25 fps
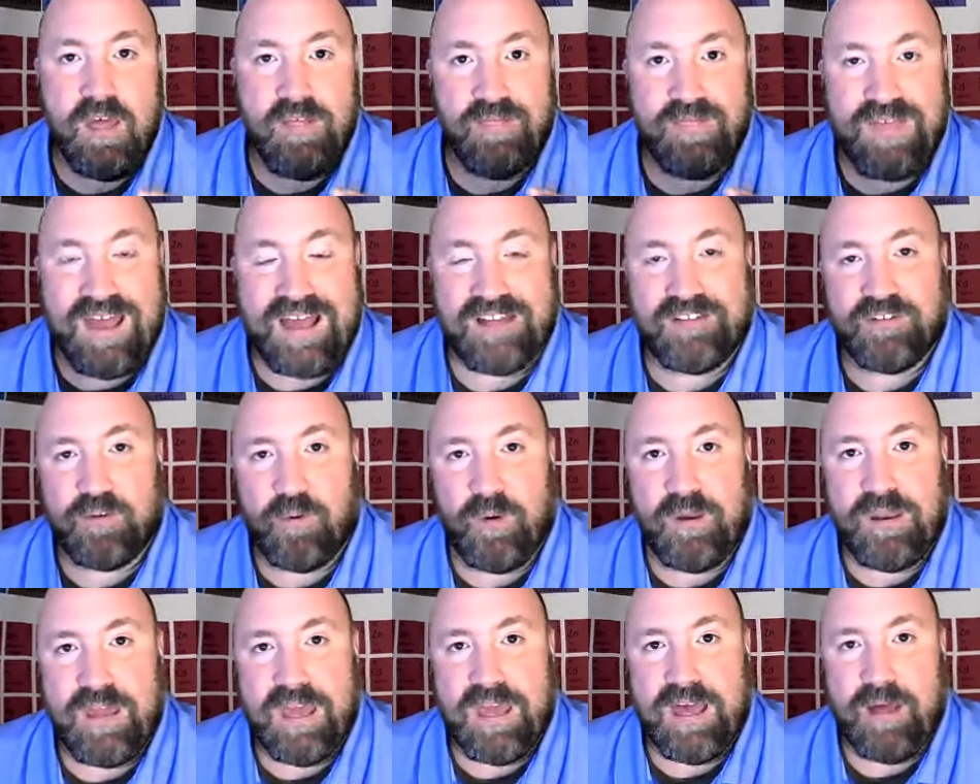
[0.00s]
That's
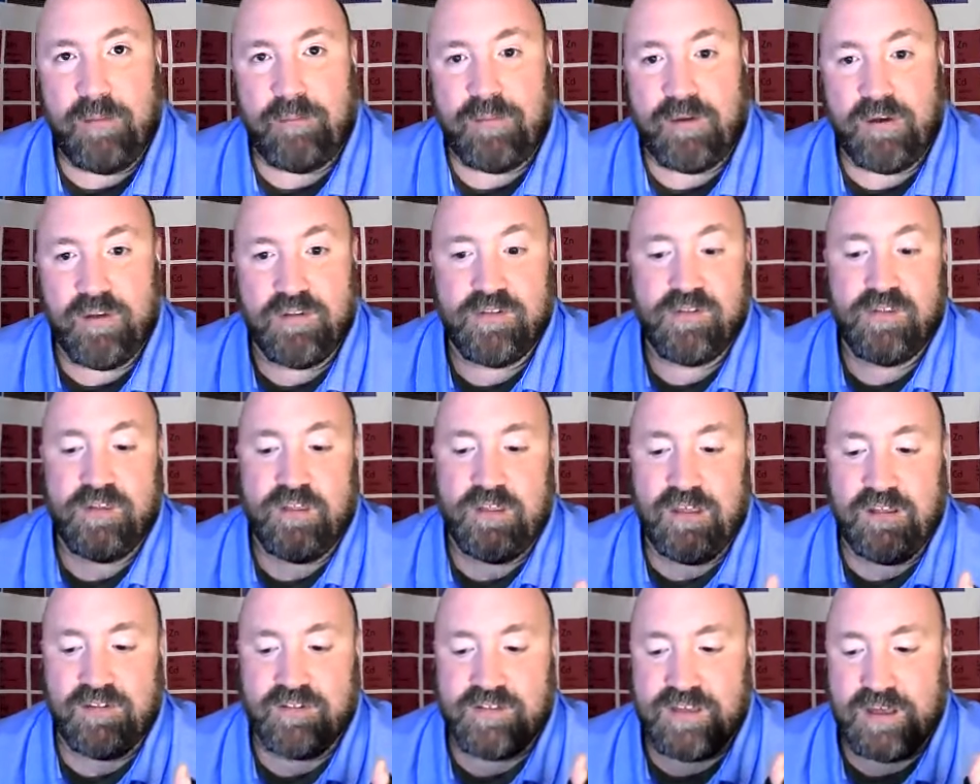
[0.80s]
going to help because
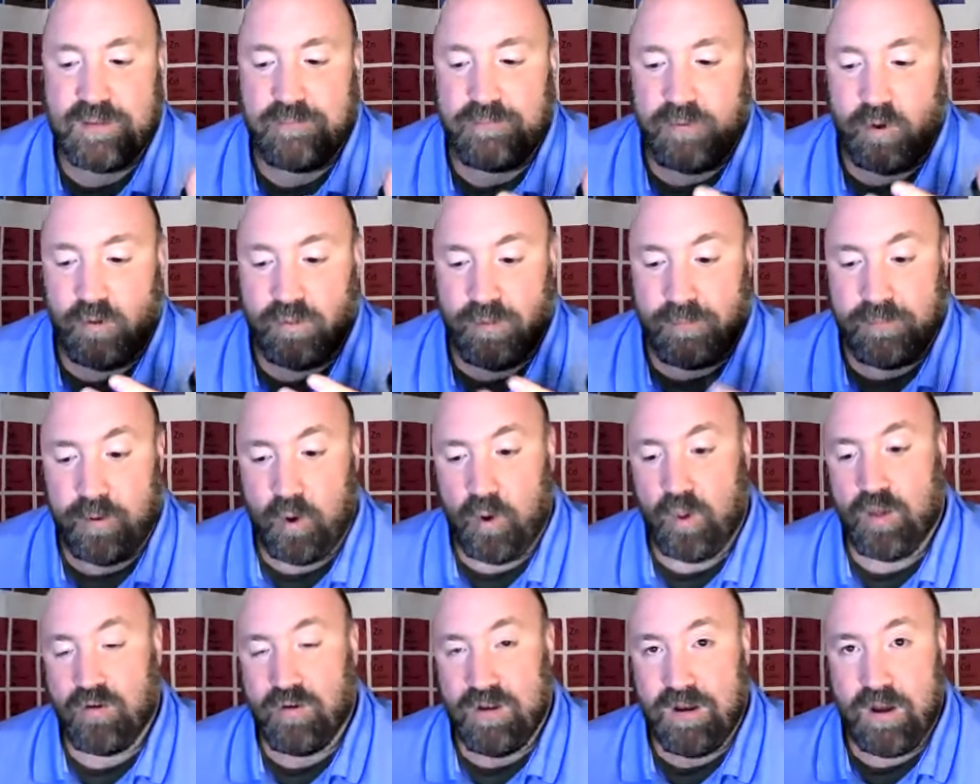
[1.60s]
it's got both a
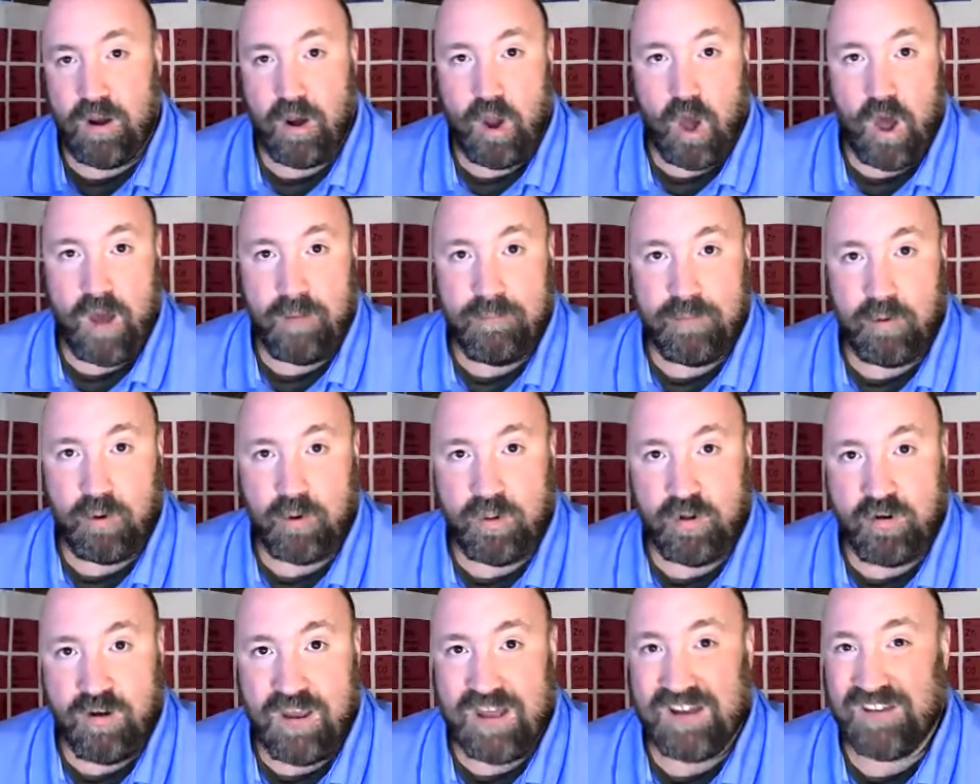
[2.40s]
polar and a
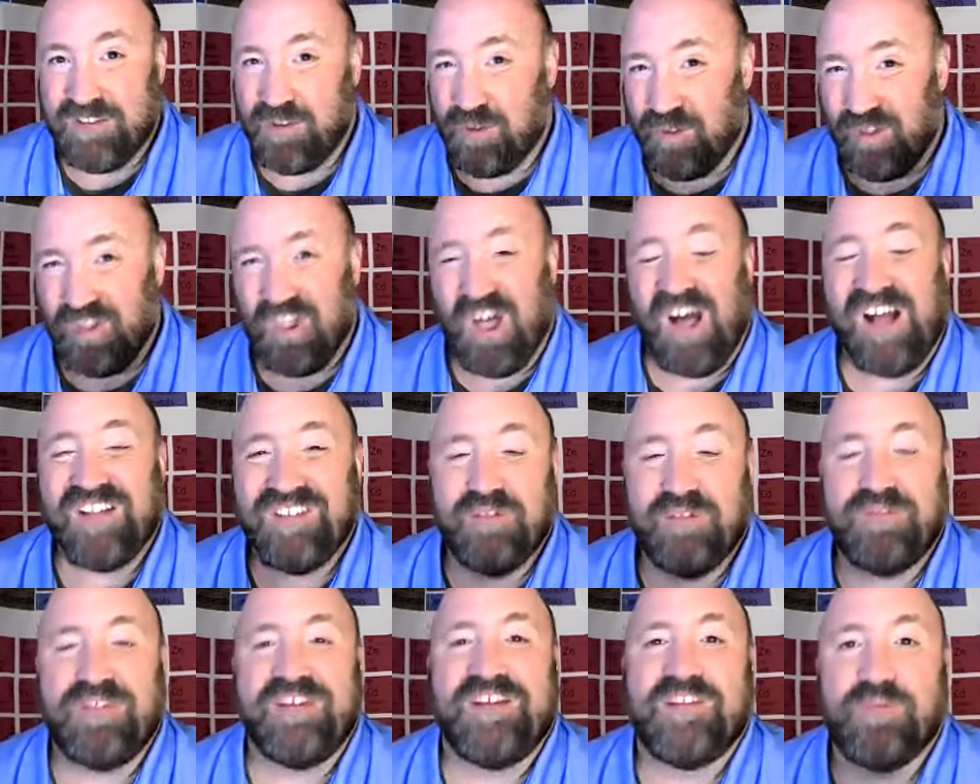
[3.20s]
non-polar end, so lots
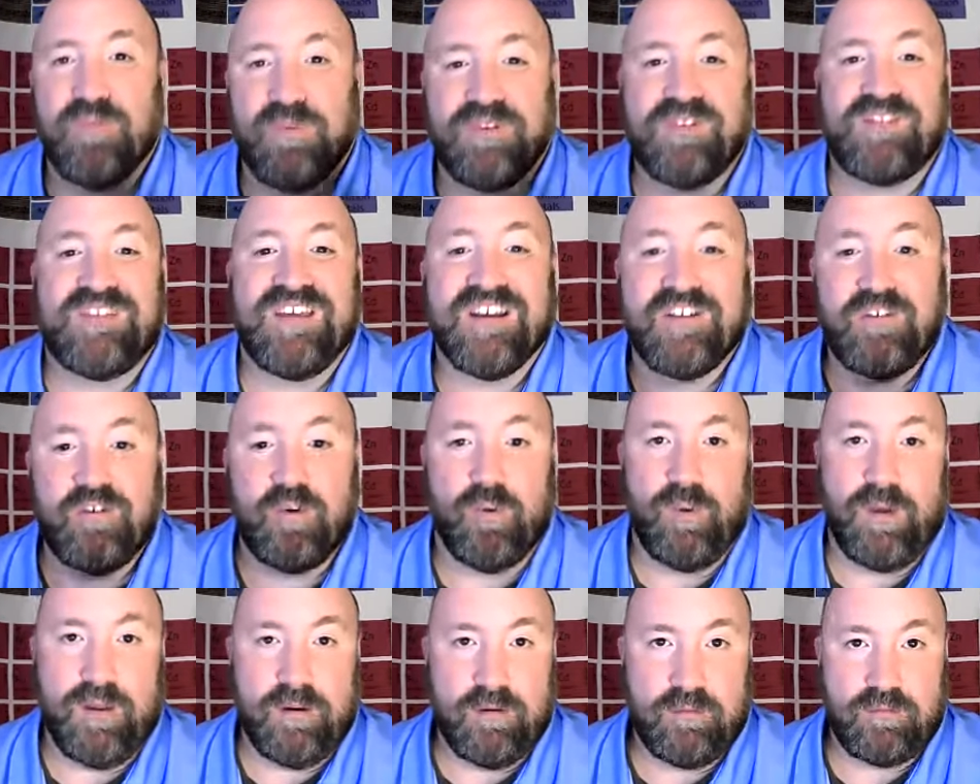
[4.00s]
of things will stick to it.